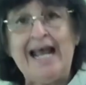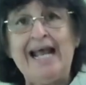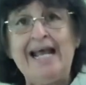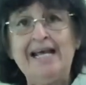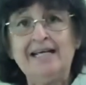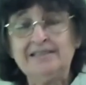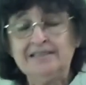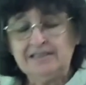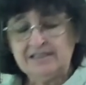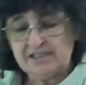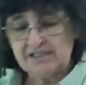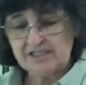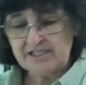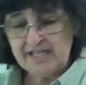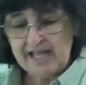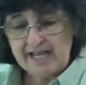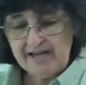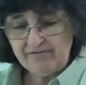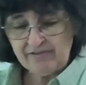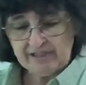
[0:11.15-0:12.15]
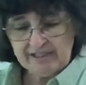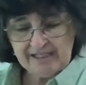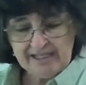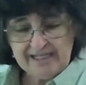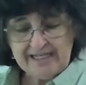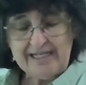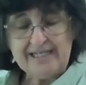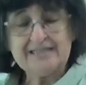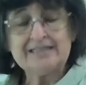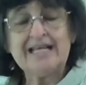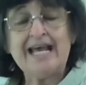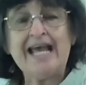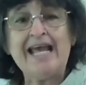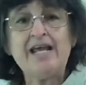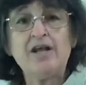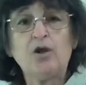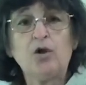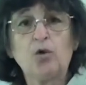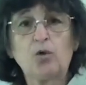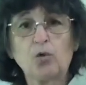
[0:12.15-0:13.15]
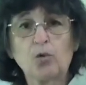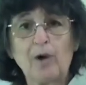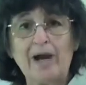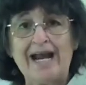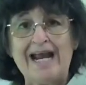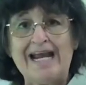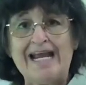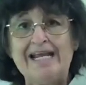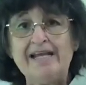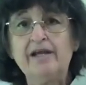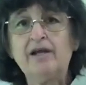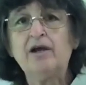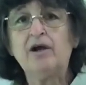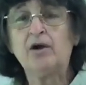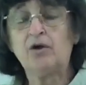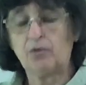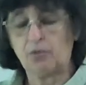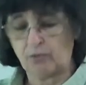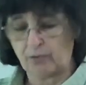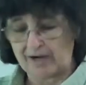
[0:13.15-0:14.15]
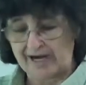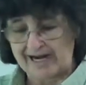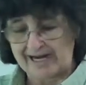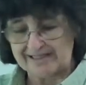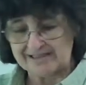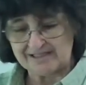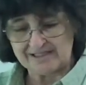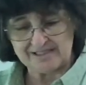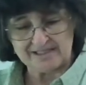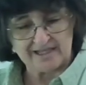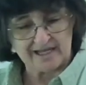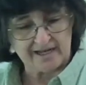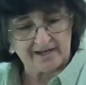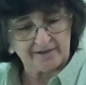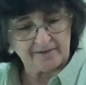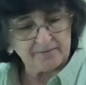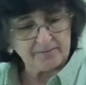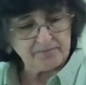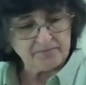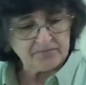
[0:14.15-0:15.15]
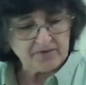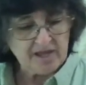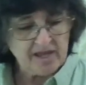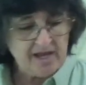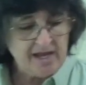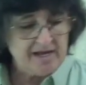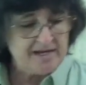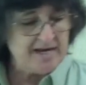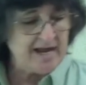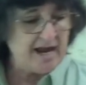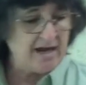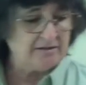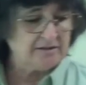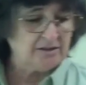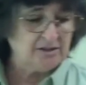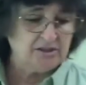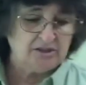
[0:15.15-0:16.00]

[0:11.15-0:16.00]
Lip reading: and Snavely is a gray rat snake. Now,